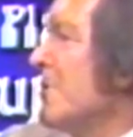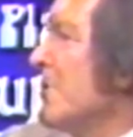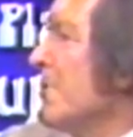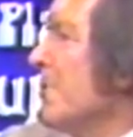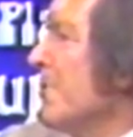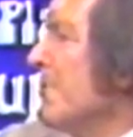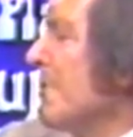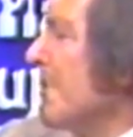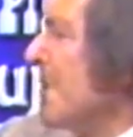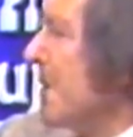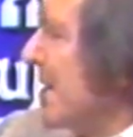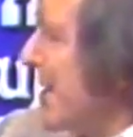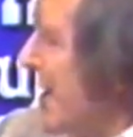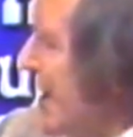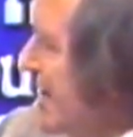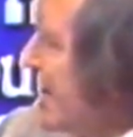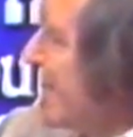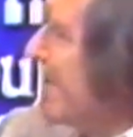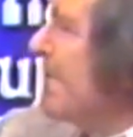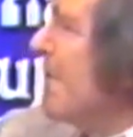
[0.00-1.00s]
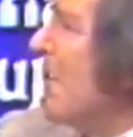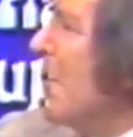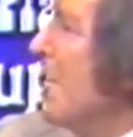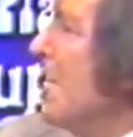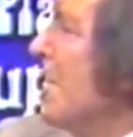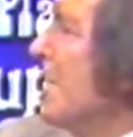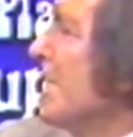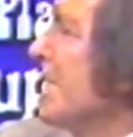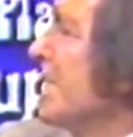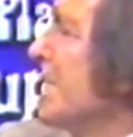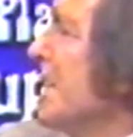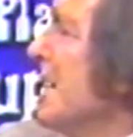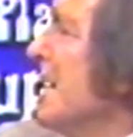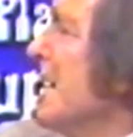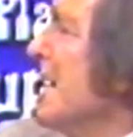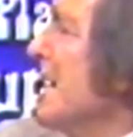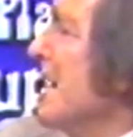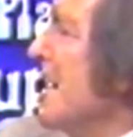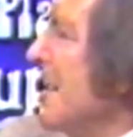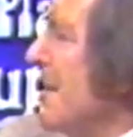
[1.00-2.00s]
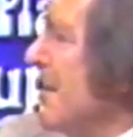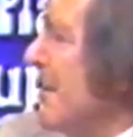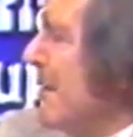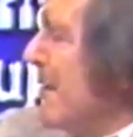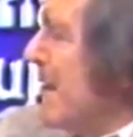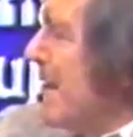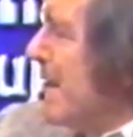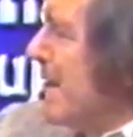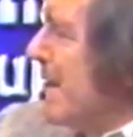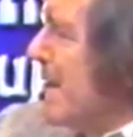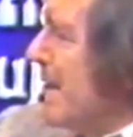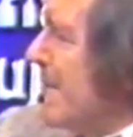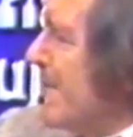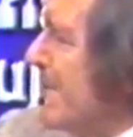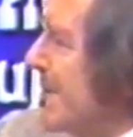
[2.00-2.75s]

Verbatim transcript: to get involved in, in, in